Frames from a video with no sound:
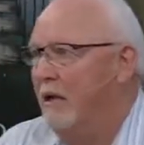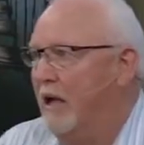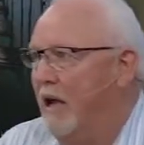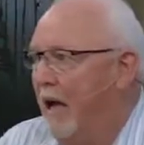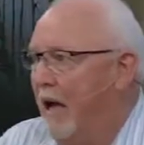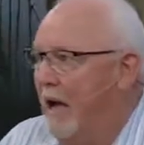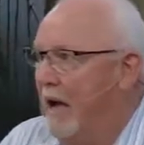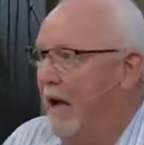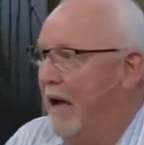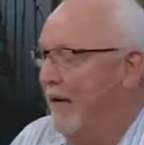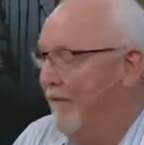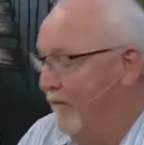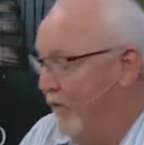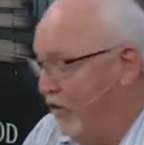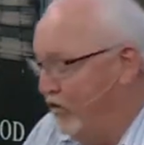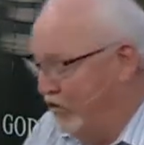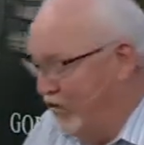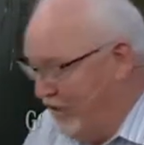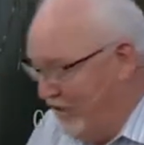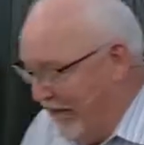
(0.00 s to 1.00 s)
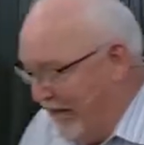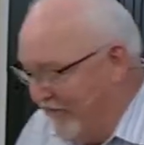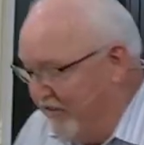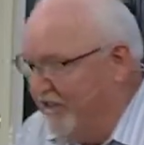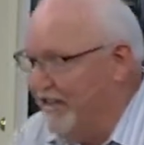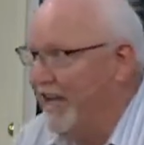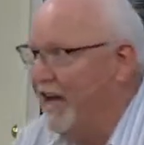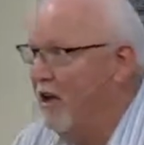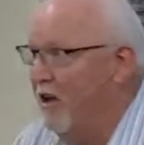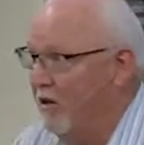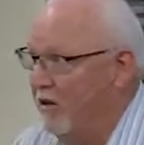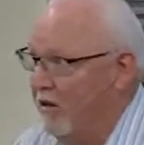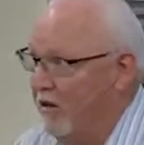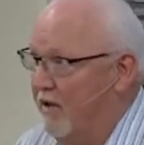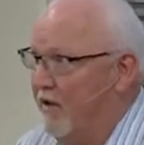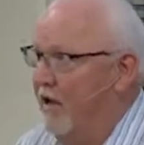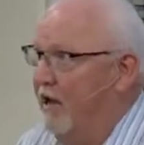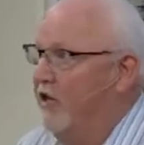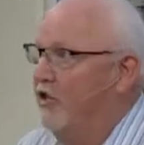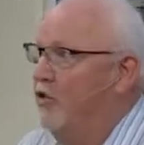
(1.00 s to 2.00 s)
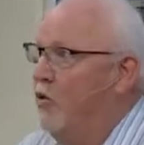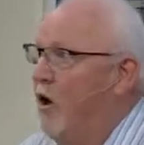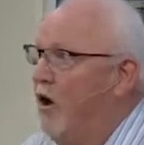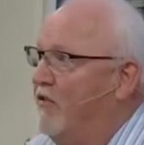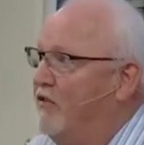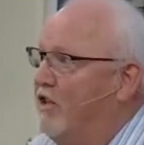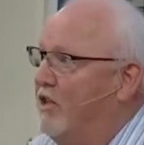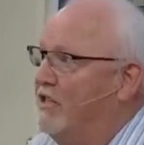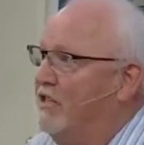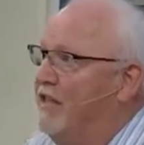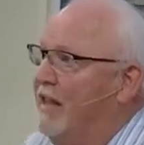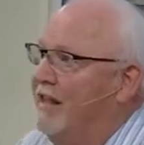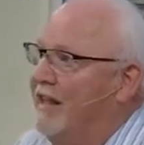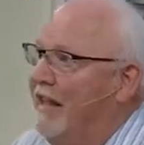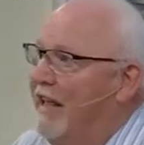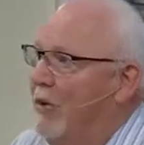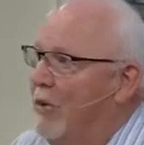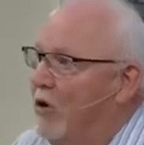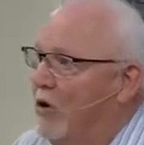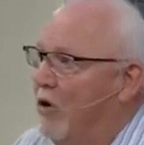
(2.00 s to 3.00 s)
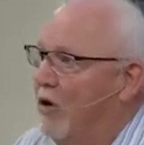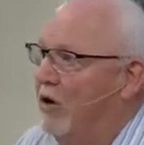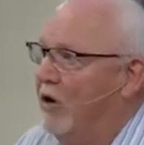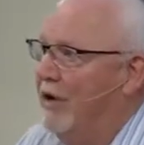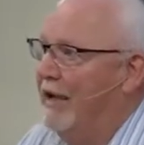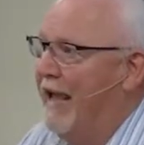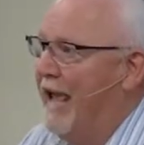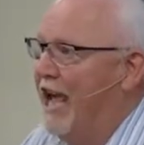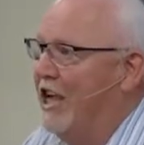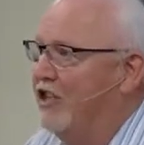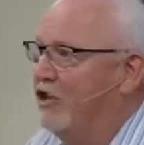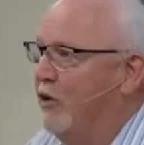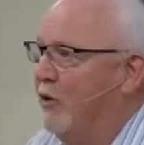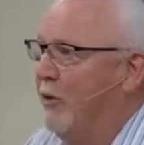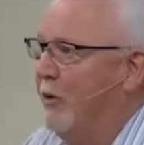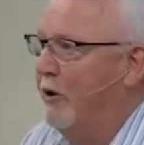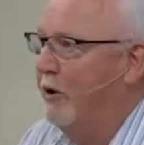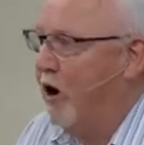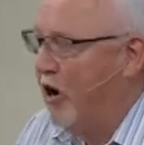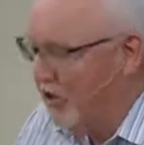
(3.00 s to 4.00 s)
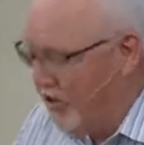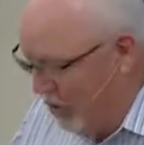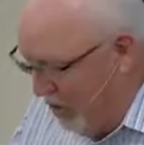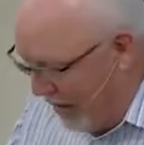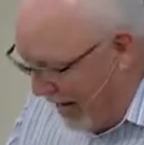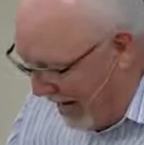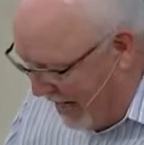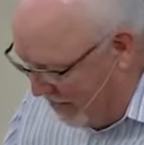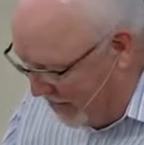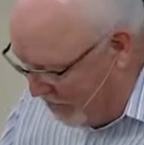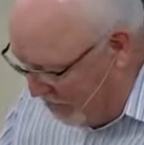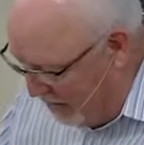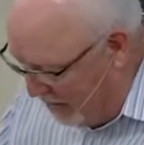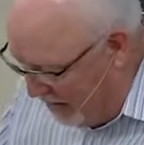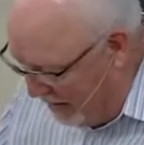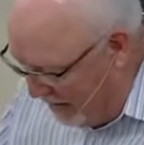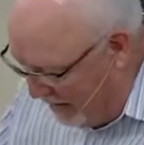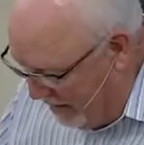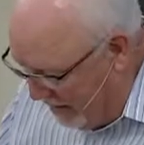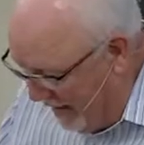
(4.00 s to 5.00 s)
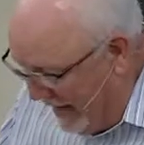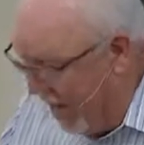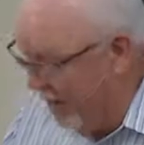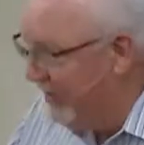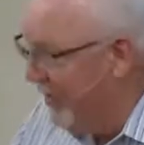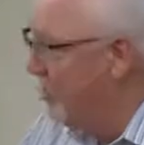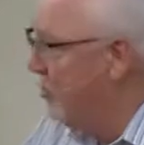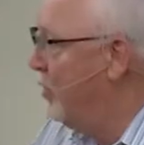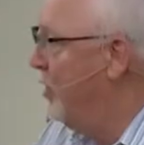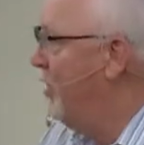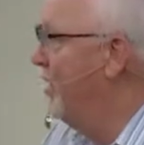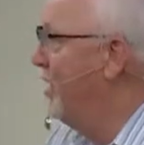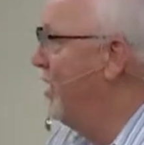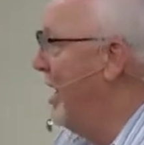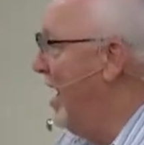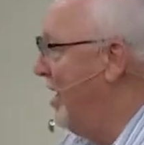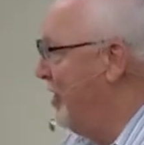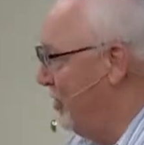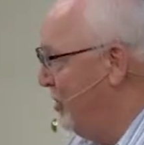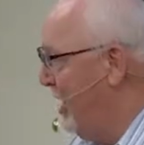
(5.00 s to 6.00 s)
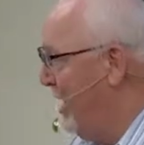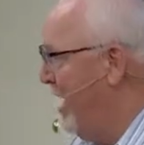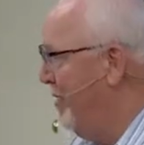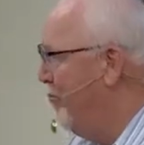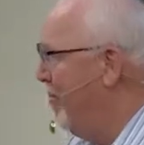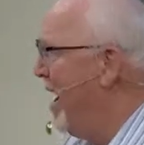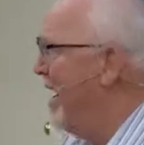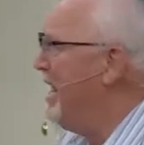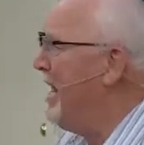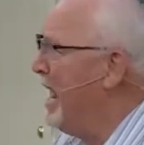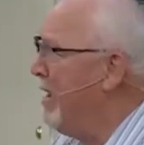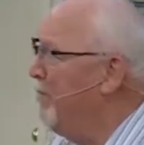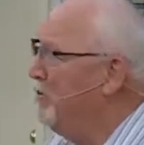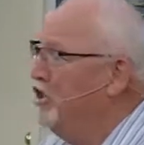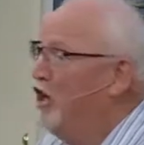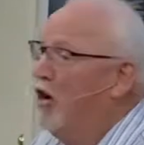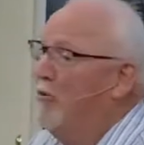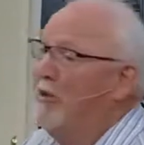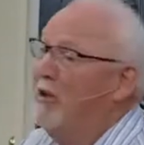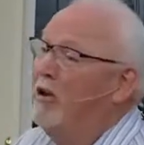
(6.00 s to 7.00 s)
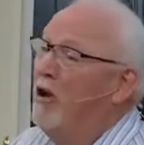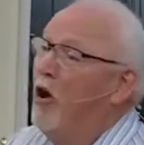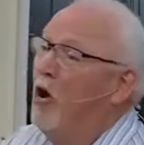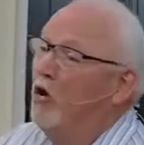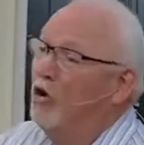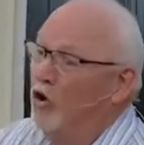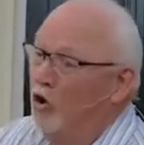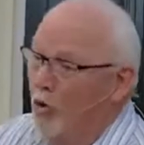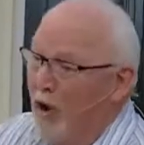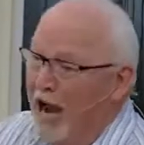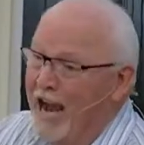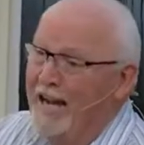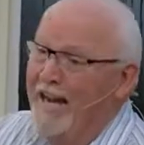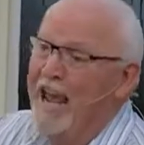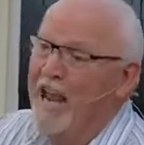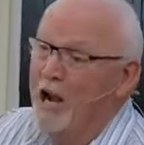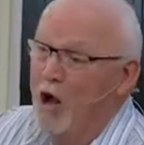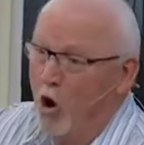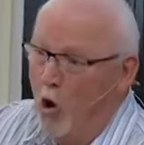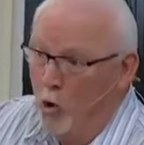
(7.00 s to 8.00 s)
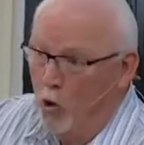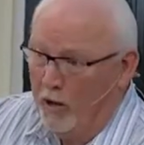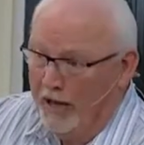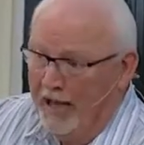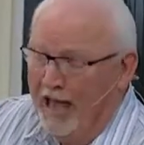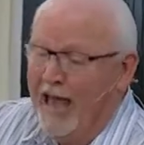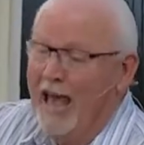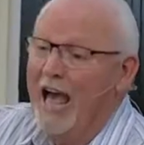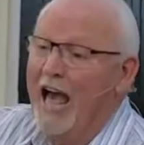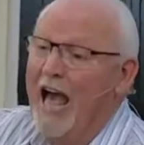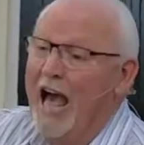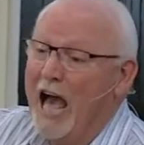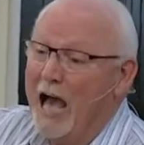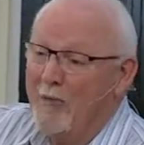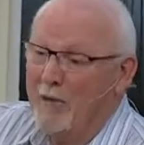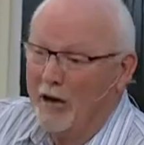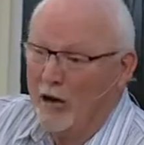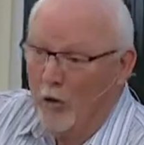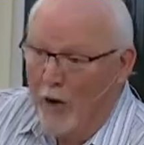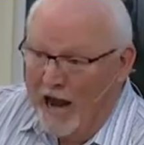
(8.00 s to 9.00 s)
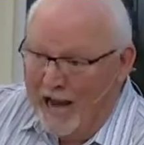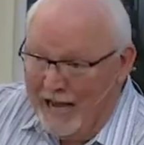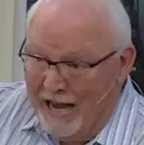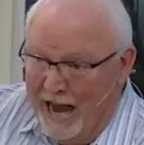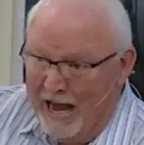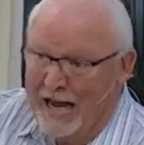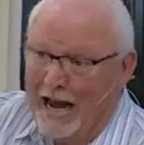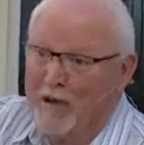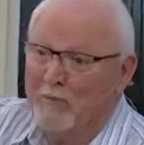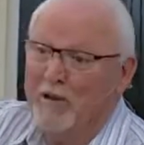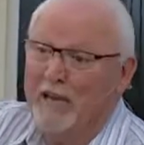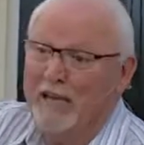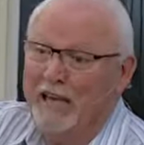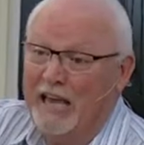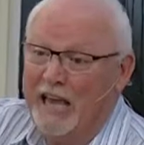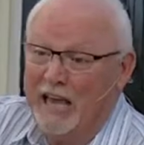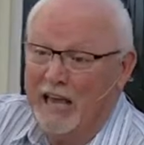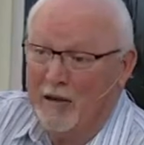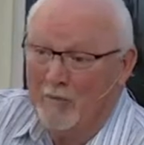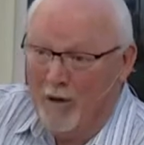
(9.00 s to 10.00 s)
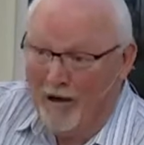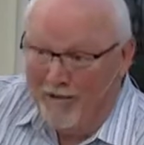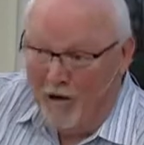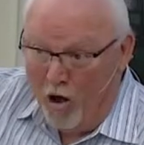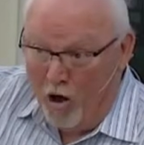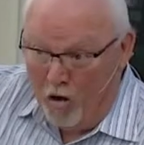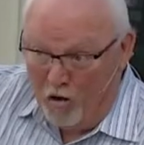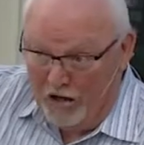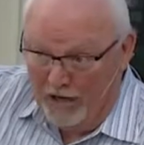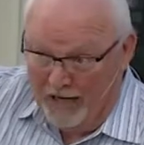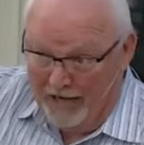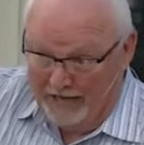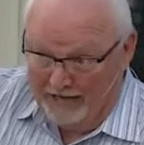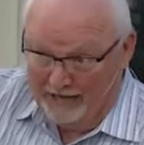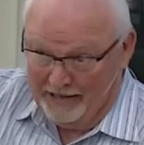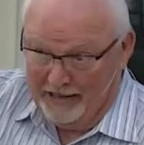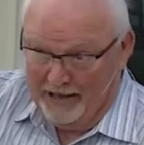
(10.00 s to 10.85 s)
Uh, verses 11 tell, and 12 says that they were casual in regard to God's to how they treated God's name. My name shall be called great and holy. I'm a great God. I'm a king above all kings.